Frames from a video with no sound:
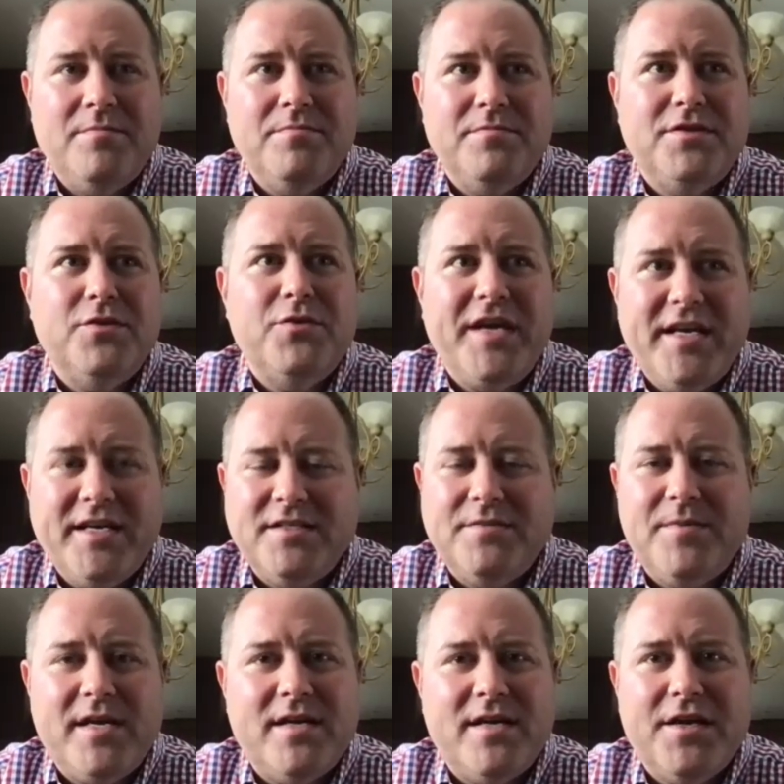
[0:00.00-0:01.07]
So he has
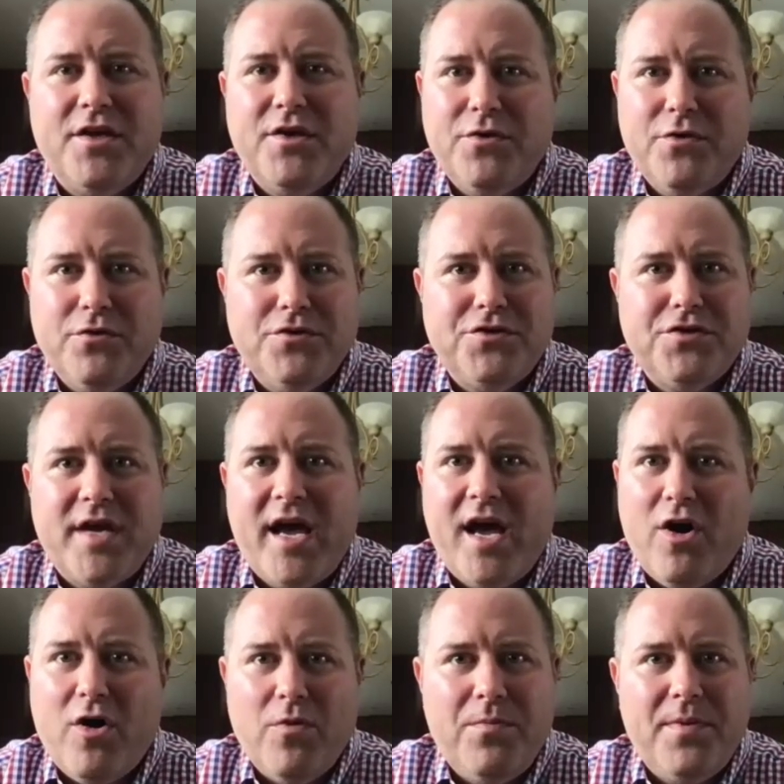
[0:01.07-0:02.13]
been a huge
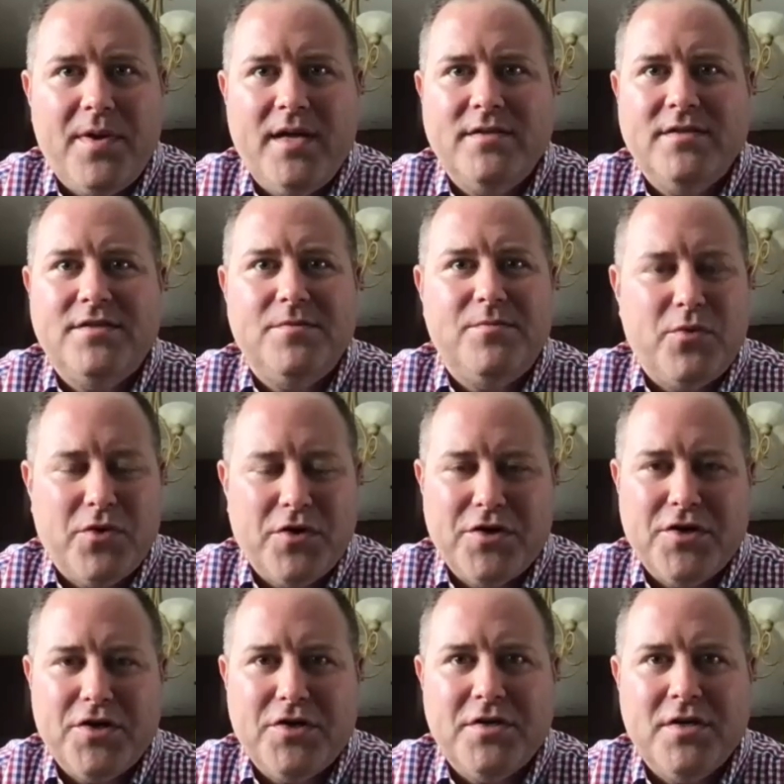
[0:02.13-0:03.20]
help and
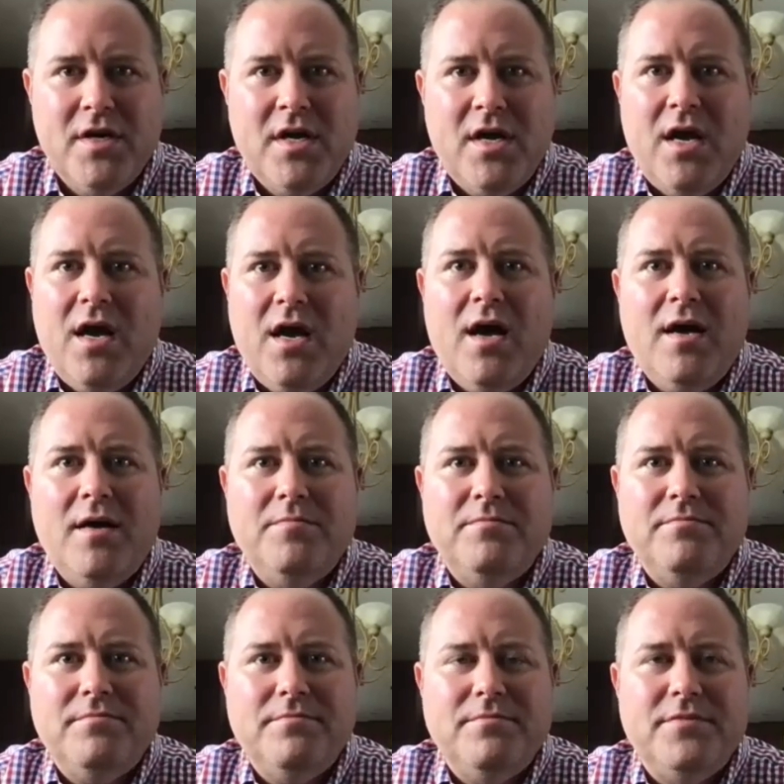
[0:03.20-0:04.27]
supporter.
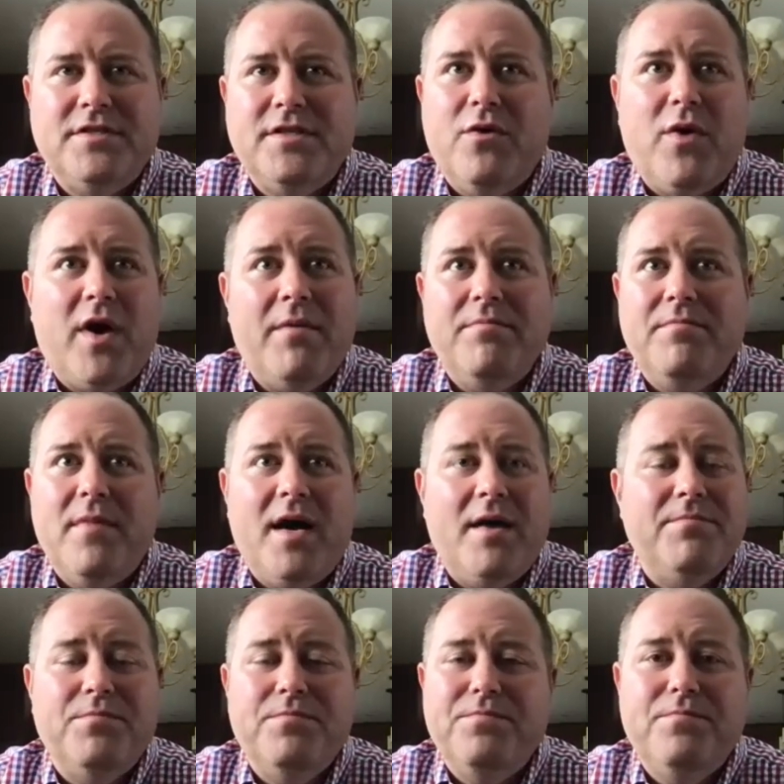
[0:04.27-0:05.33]
So I
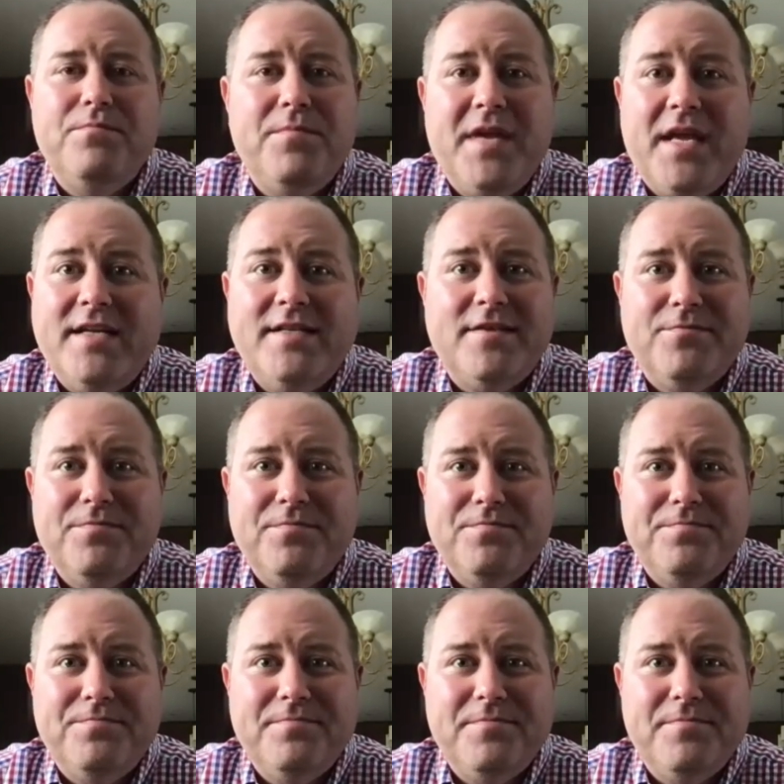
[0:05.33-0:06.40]
need to
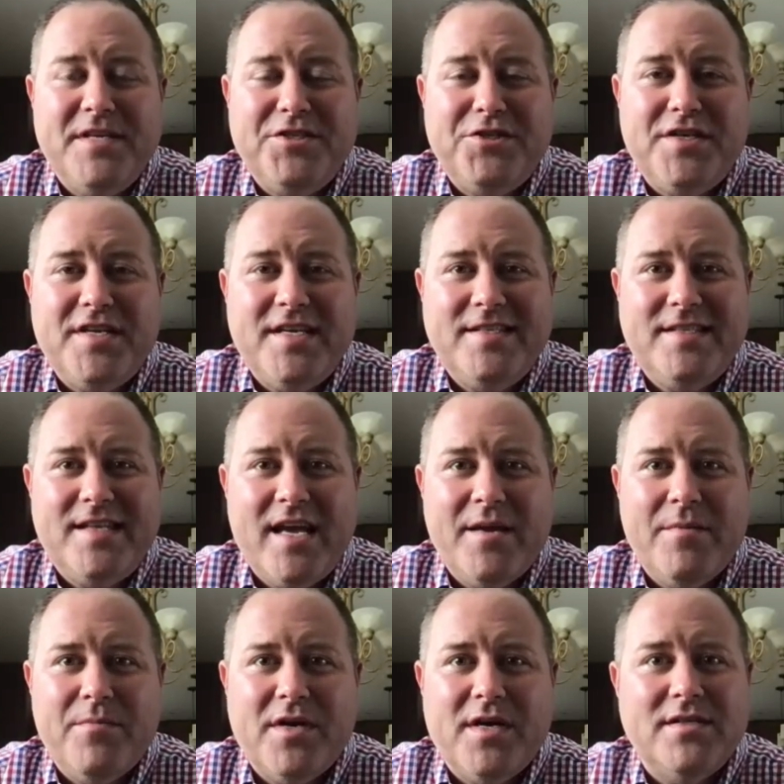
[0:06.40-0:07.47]
mention his name
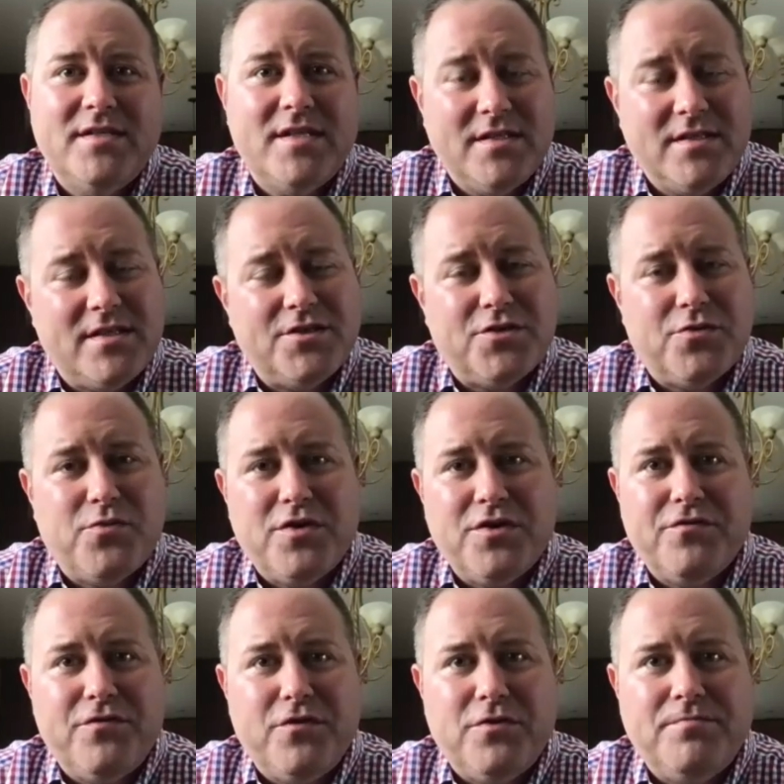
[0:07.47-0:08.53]
because he's such a
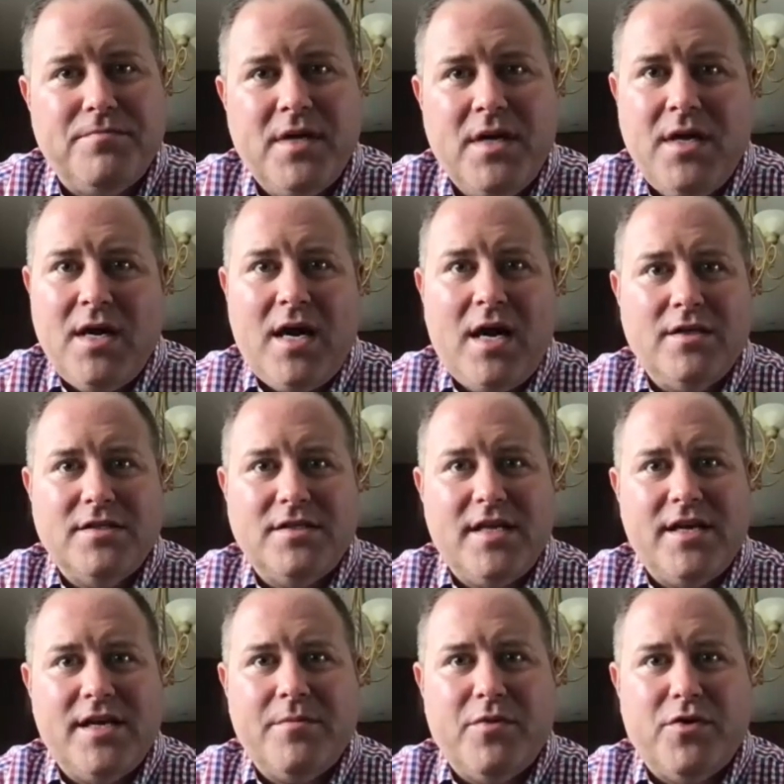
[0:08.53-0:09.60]
wonderful,
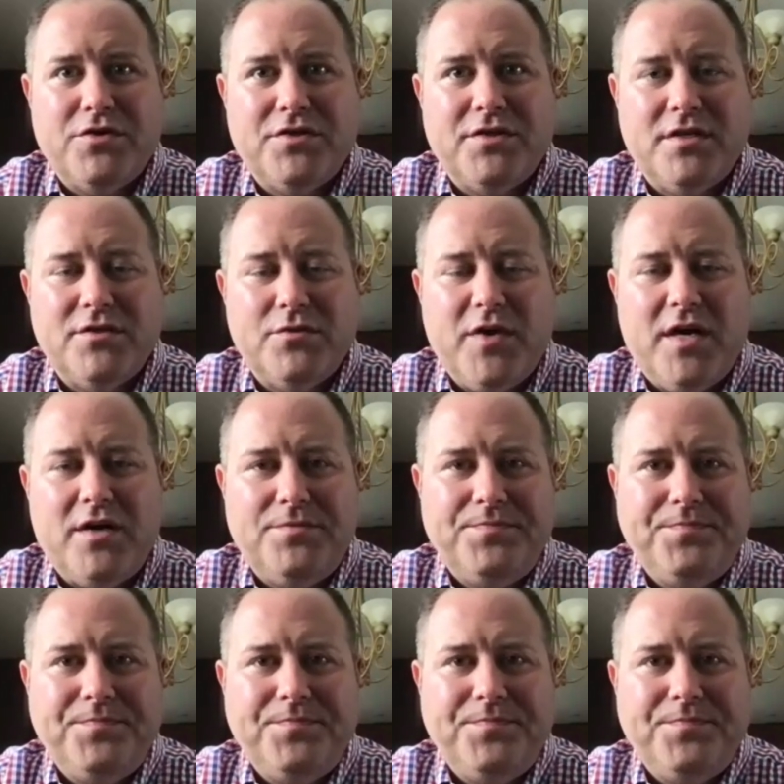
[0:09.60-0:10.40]
outstanding person as well.